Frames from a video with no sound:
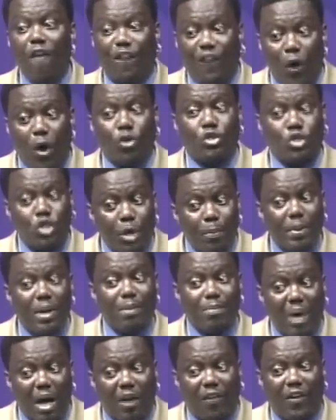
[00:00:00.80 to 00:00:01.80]
Some folks stupid
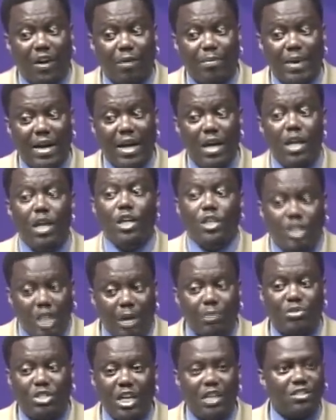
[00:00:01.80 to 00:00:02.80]
as motherfucker, man.
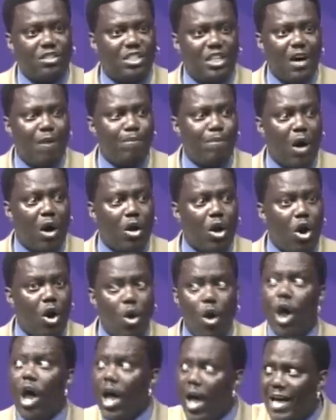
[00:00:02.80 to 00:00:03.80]
Some shit self-bought
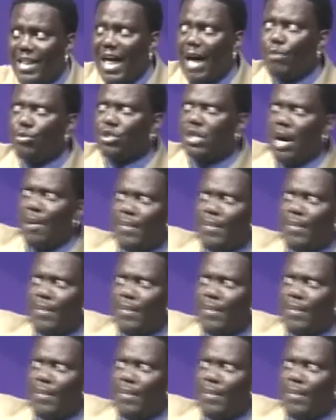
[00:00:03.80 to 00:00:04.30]
on. As I was